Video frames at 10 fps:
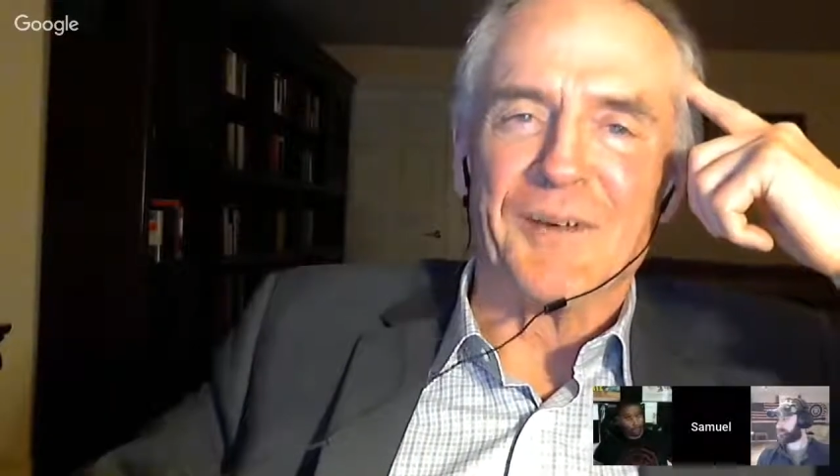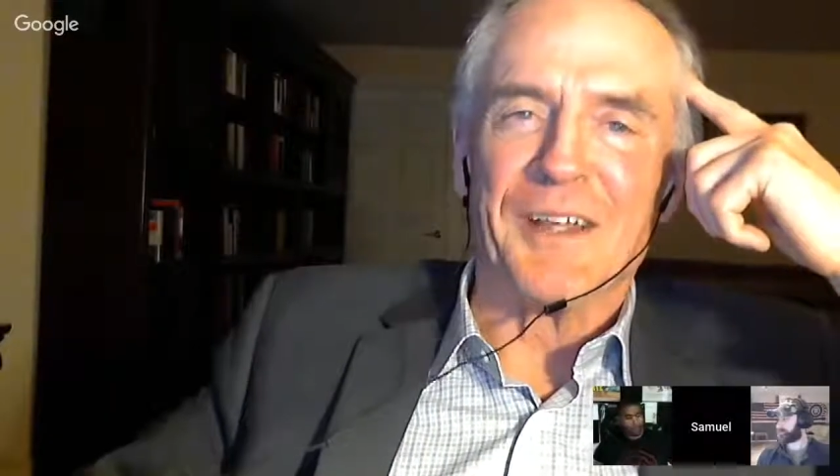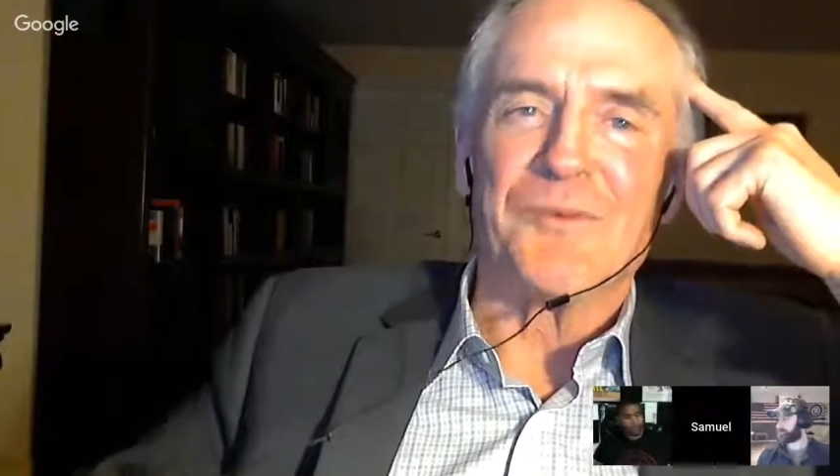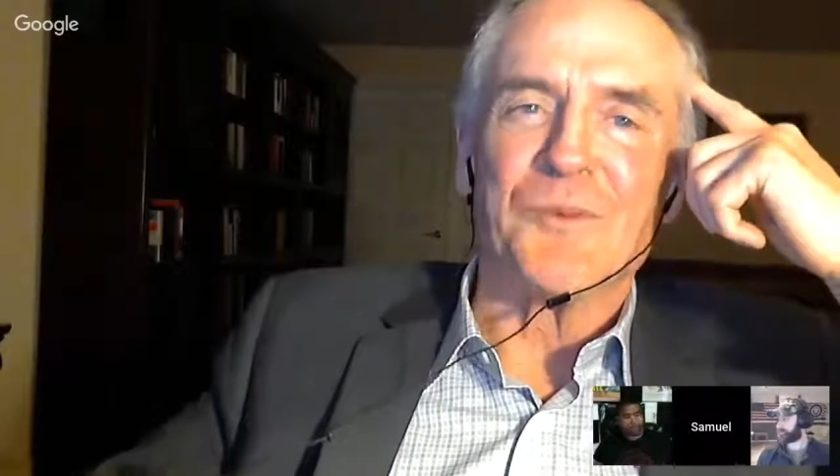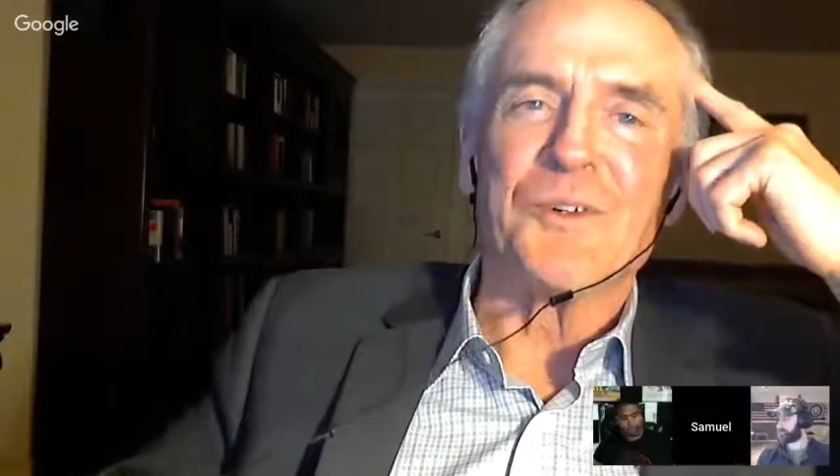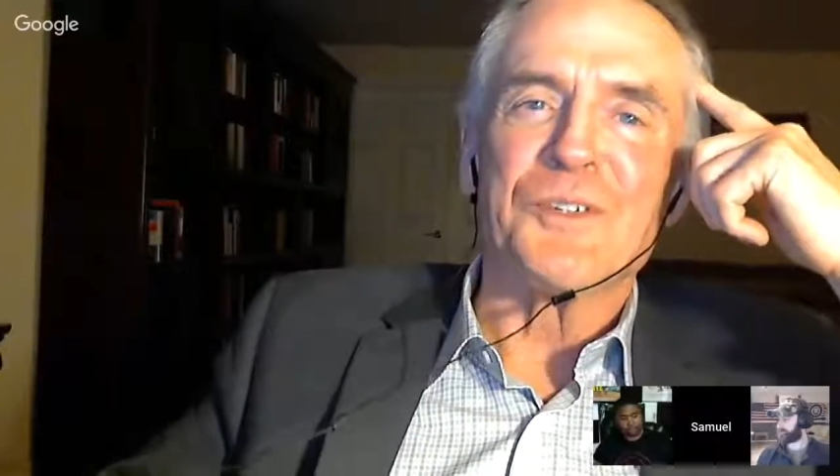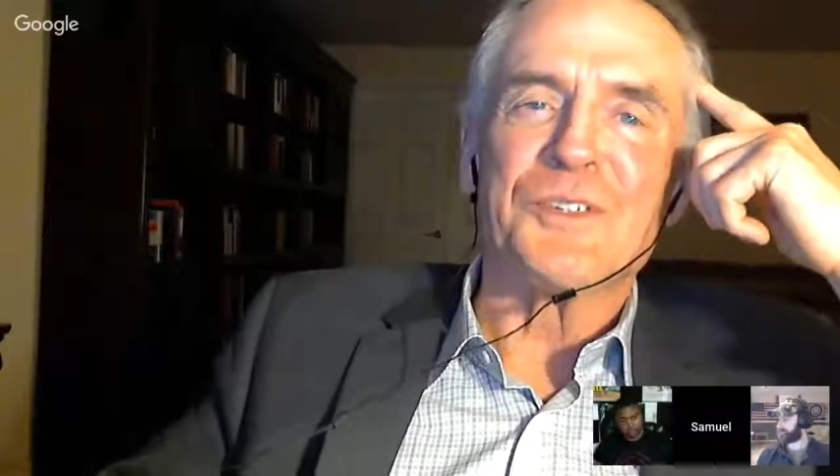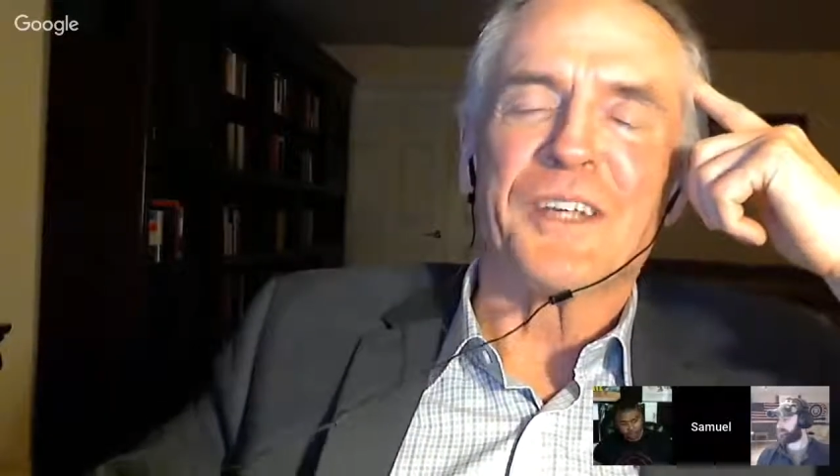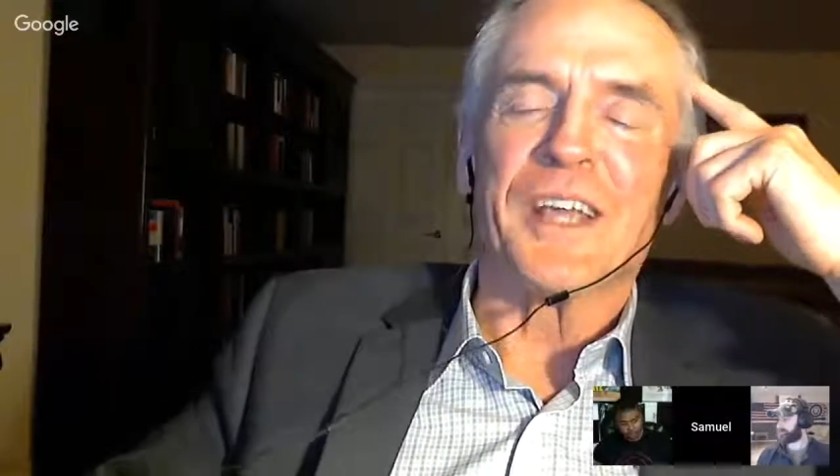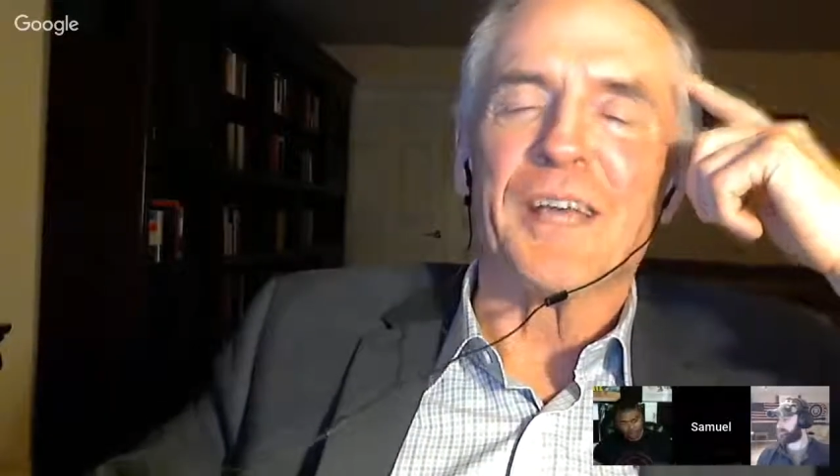now the Moors
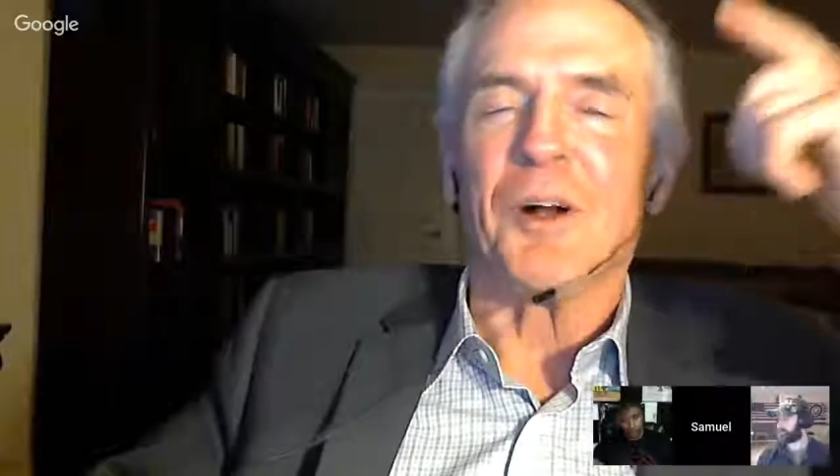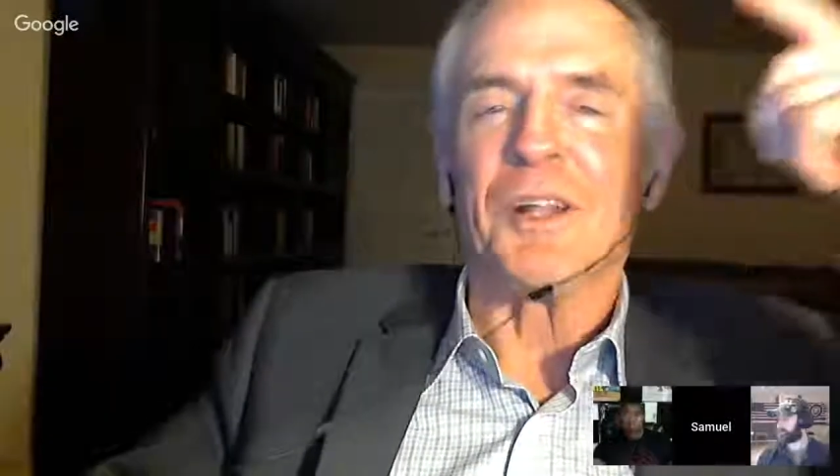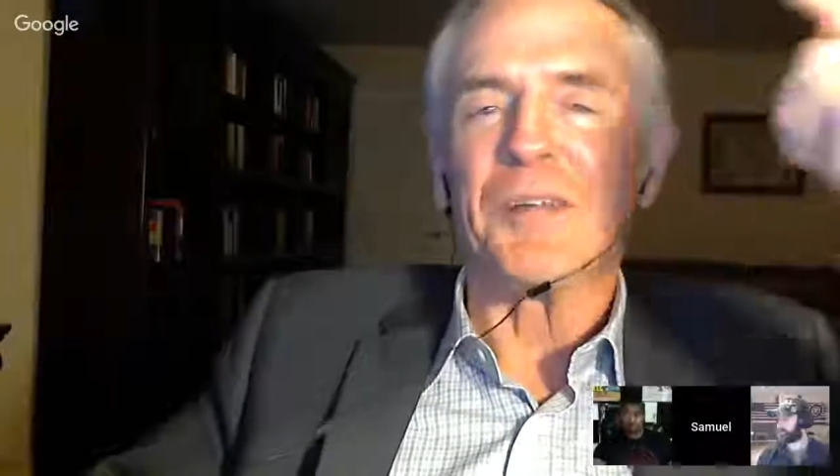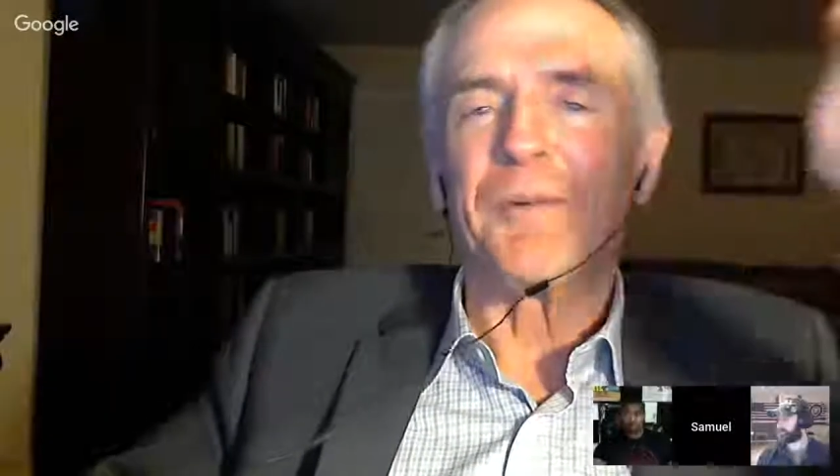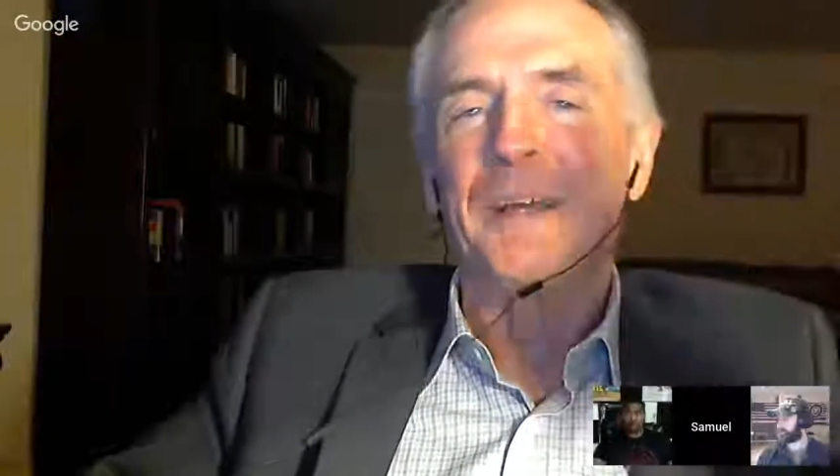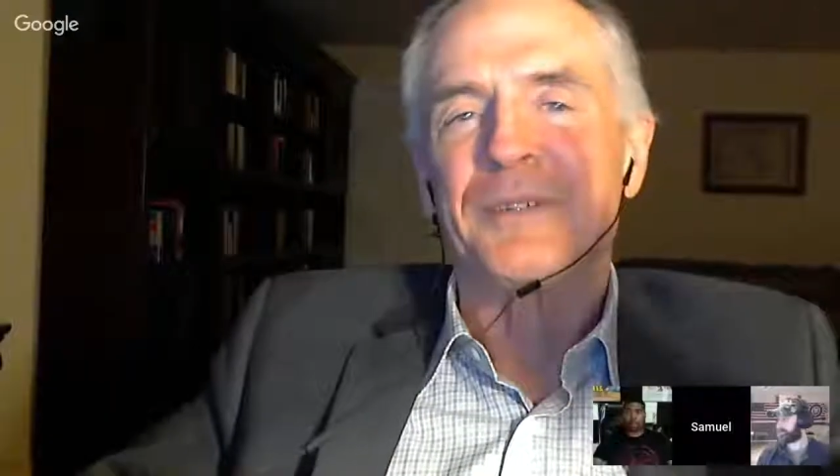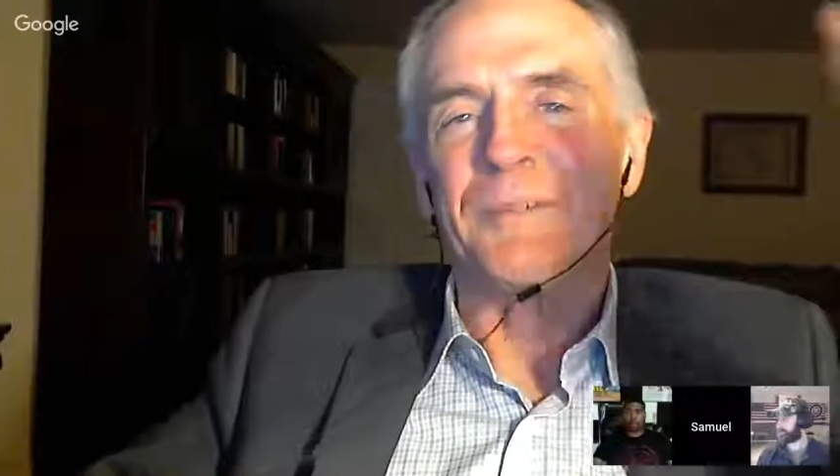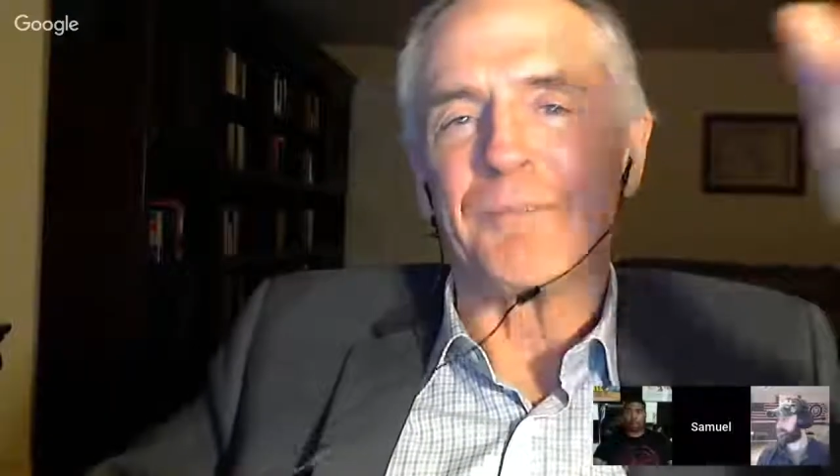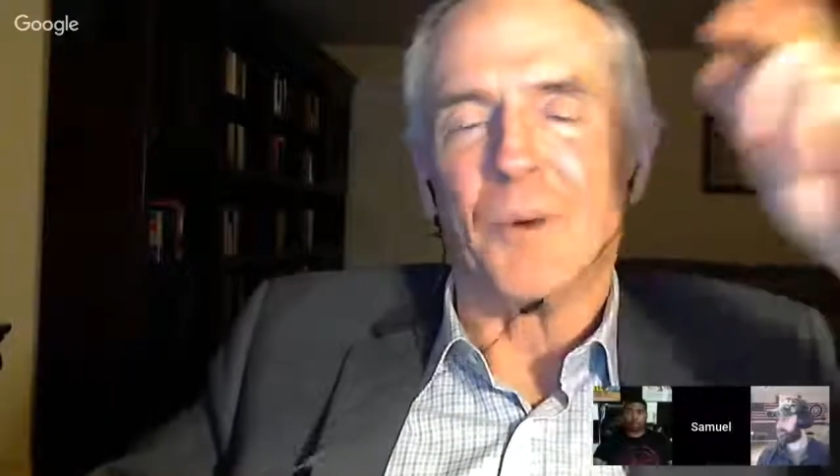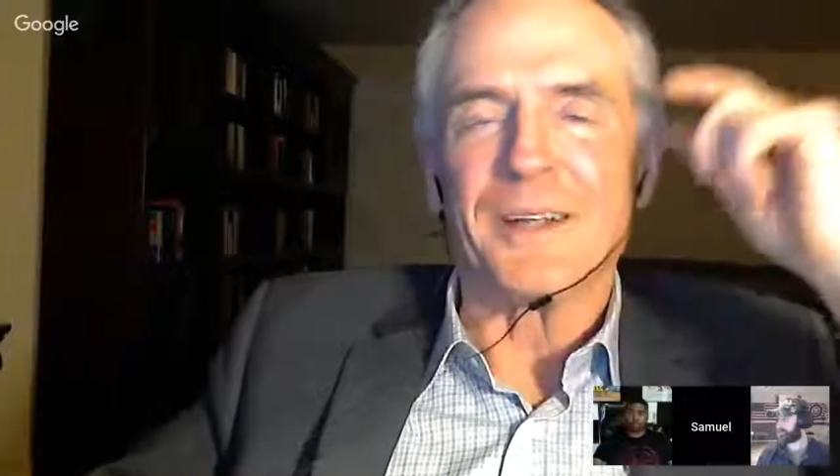came all the way up to
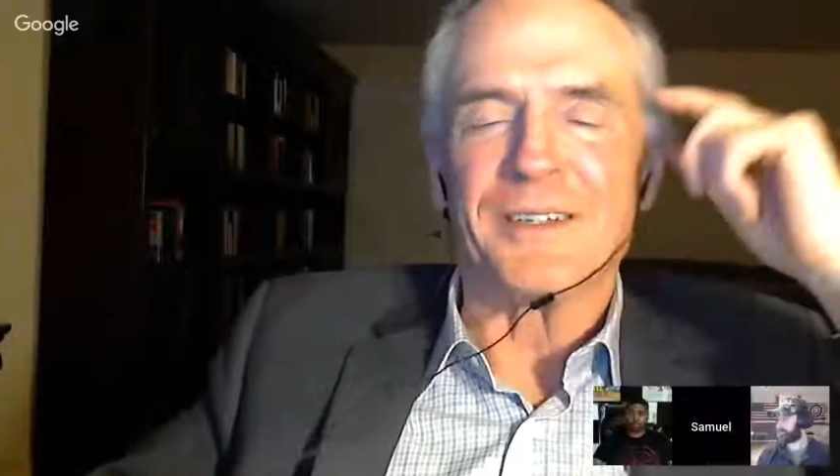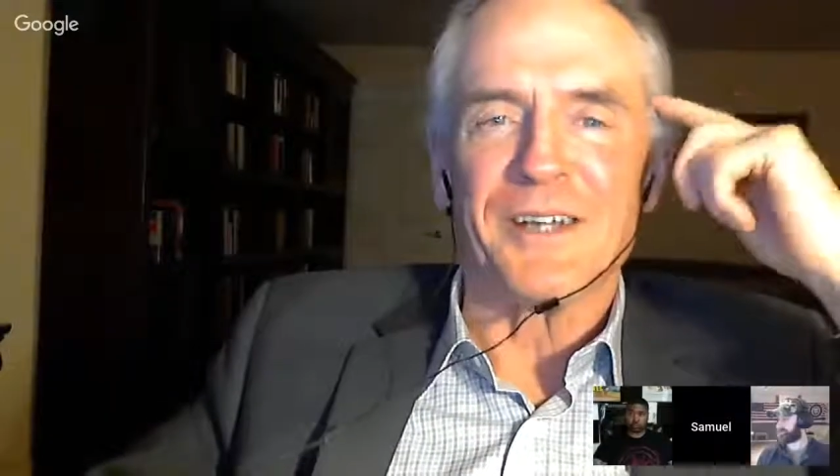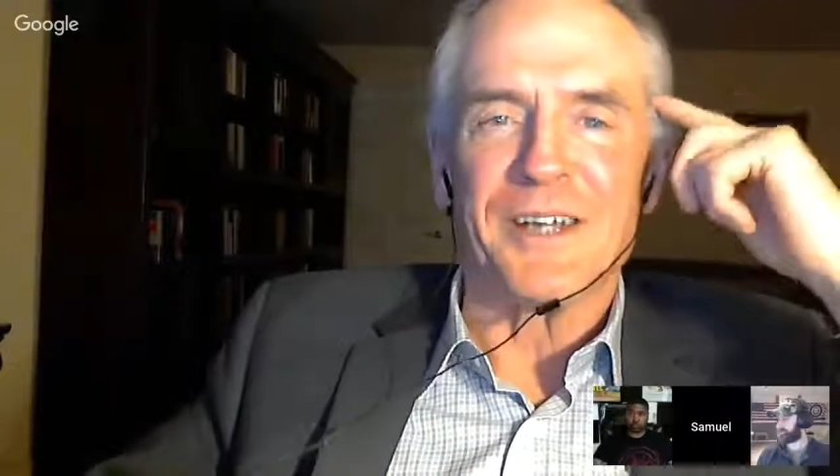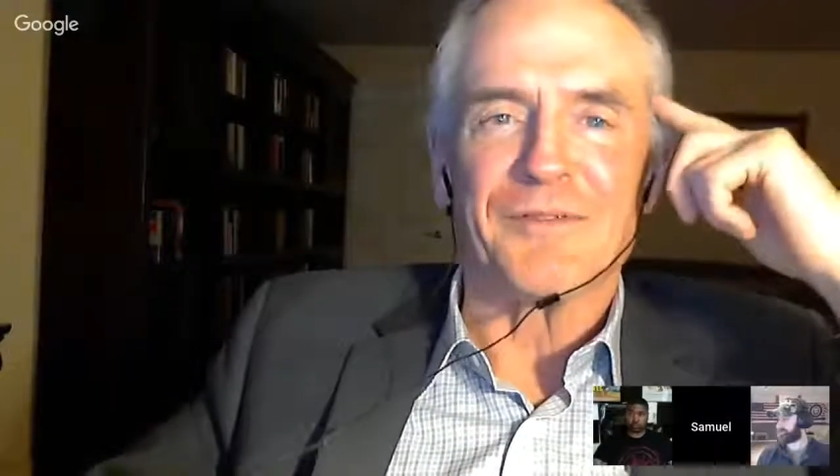Poitiers